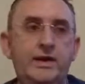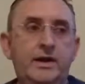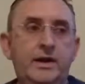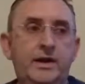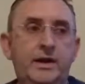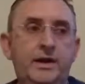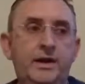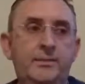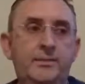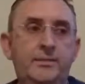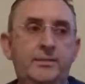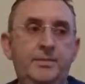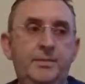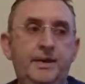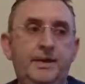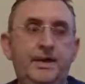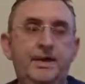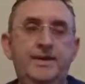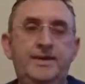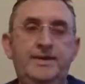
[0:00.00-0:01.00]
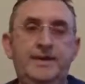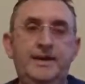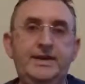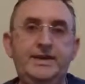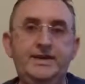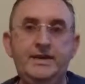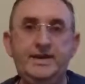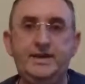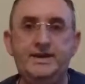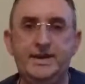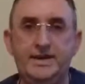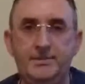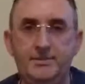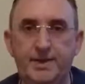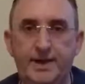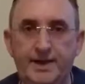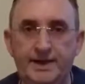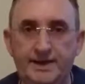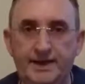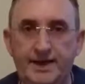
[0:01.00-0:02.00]
continually, day
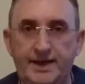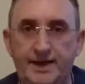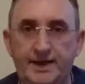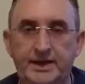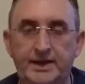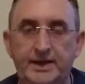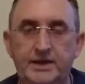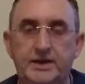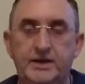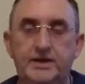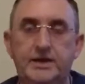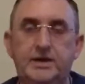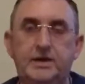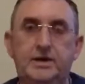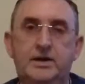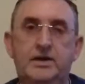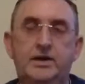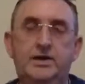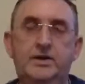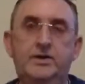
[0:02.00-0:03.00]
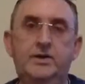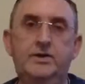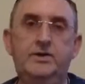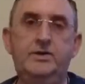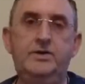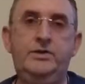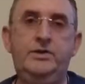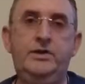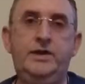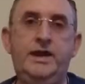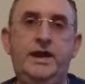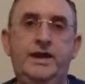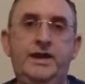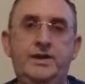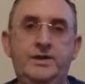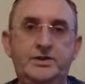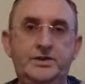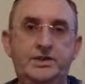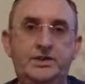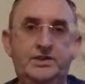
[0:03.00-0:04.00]
by day, on the
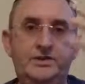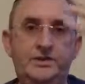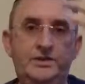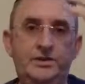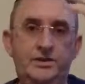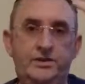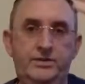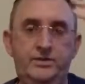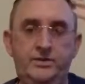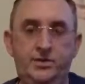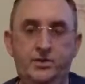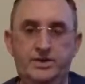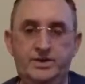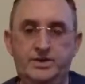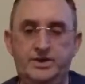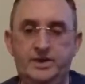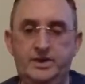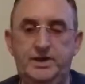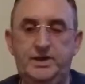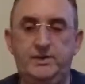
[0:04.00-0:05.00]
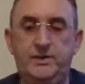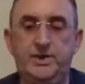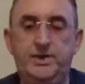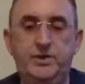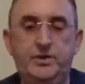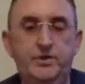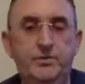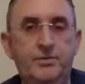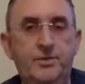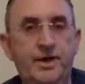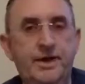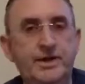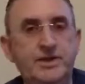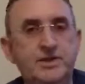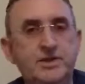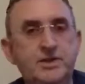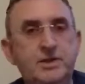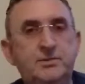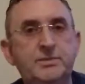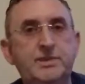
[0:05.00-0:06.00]
energies and the thoughts that come into your
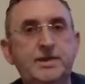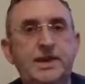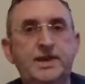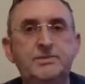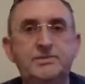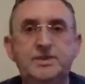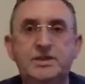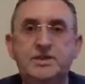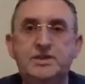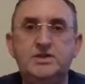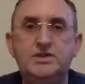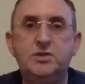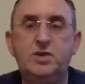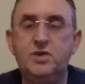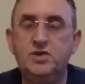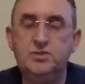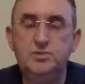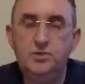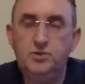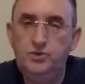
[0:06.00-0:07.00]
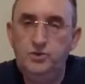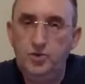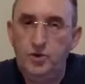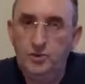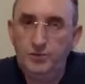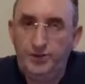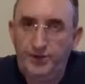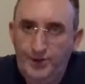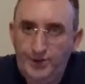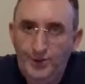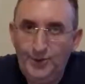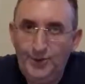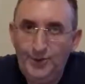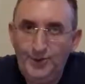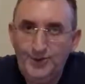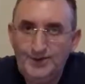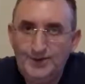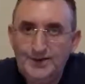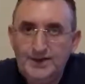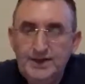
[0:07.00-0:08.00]
mind. Sometimes these thoughts will not be
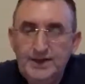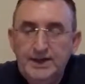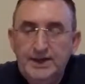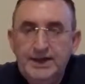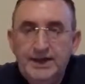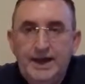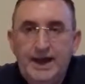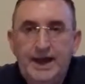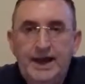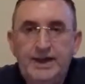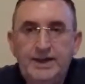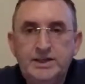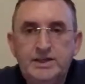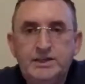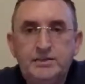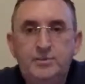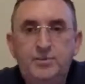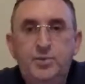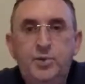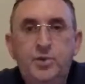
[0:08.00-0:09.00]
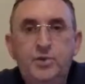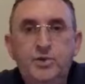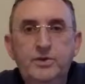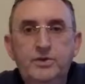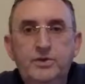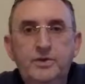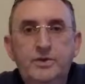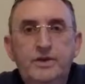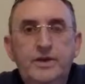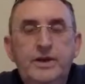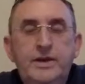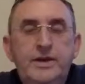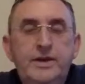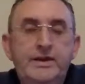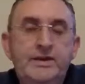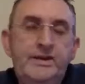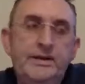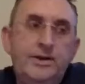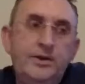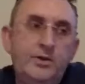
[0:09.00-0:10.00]
yours, and it's important
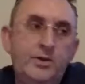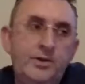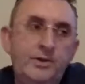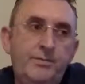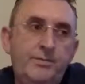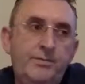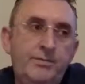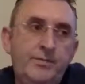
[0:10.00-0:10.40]
that, you know,